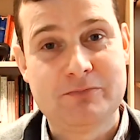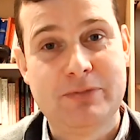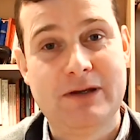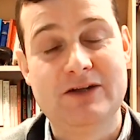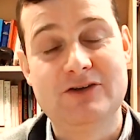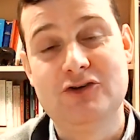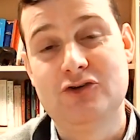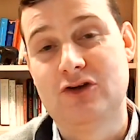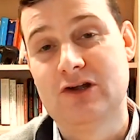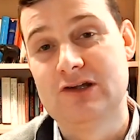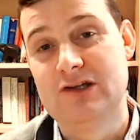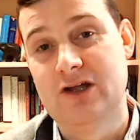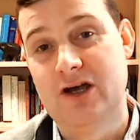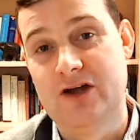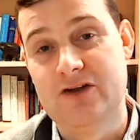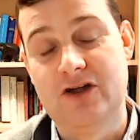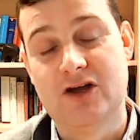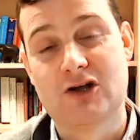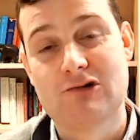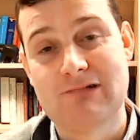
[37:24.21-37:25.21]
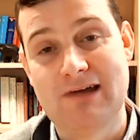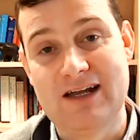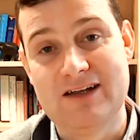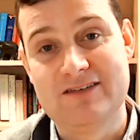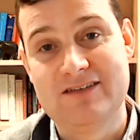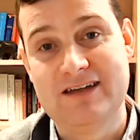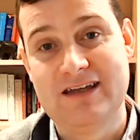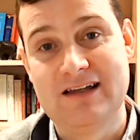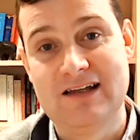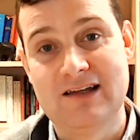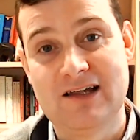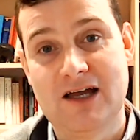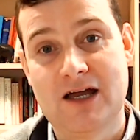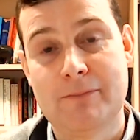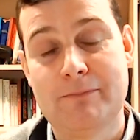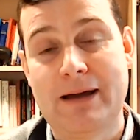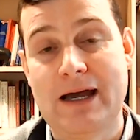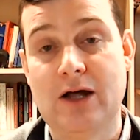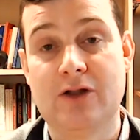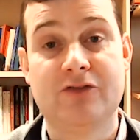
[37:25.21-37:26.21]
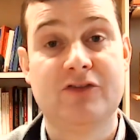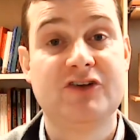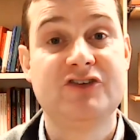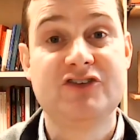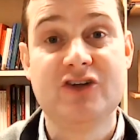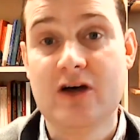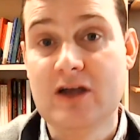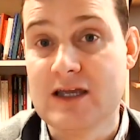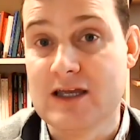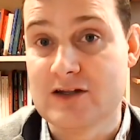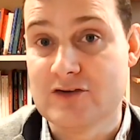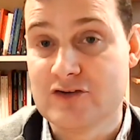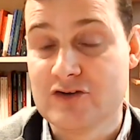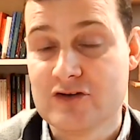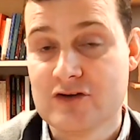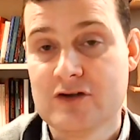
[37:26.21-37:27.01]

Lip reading: you can learn a great deal about the diet